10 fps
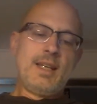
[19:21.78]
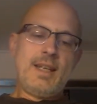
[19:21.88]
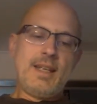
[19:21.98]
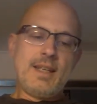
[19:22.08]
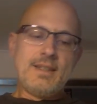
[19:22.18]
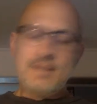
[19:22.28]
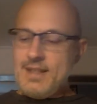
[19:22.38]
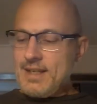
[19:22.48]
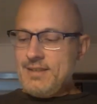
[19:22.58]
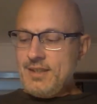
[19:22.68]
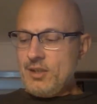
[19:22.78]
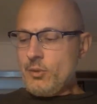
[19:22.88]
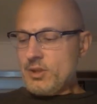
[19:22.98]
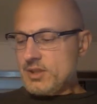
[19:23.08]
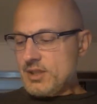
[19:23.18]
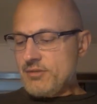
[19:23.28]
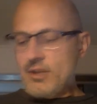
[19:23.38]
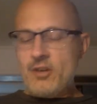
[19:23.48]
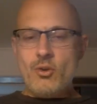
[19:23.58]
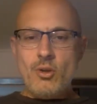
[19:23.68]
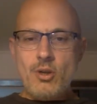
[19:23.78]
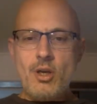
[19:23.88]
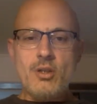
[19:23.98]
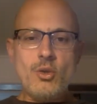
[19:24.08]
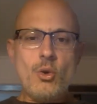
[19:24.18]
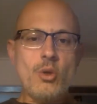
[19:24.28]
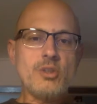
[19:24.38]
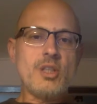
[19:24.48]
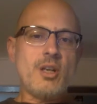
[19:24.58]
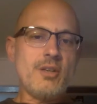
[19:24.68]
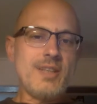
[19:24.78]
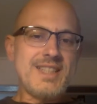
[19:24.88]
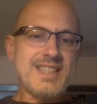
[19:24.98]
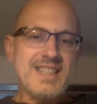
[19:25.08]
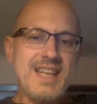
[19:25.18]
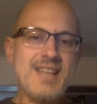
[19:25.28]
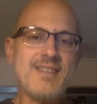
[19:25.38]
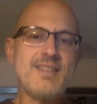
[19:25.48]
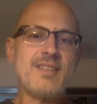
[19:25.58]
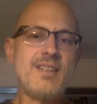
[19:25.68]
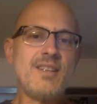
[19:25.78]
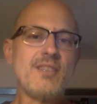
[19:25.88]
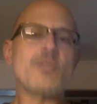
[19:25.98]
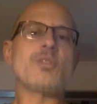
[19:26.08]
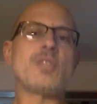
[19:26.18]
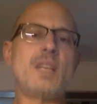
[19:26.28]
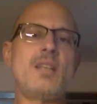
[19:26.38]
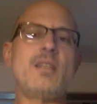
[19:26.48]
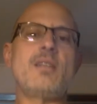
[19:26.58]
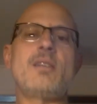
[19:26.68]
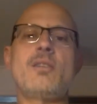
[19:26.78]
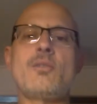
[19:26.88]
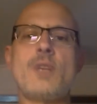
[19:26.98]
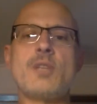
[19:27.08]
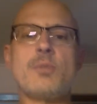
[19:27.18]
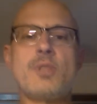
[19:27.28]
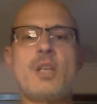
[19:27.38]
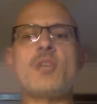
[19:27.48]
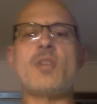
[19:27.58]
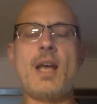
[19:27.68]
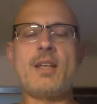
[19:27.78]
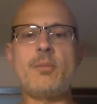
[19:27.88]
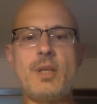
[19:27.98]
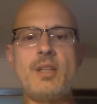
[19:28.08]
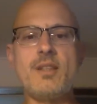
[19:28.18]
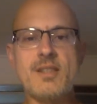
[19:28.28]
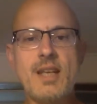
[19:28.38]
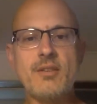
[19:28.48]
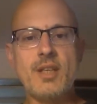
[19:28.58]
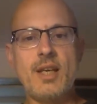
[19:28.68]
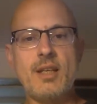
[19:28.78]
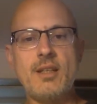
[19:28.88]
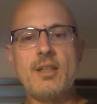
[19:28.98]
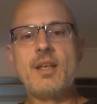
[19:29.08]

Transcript: And the idea was that federal law and courts had already said that interstate transportation had to be desegregated.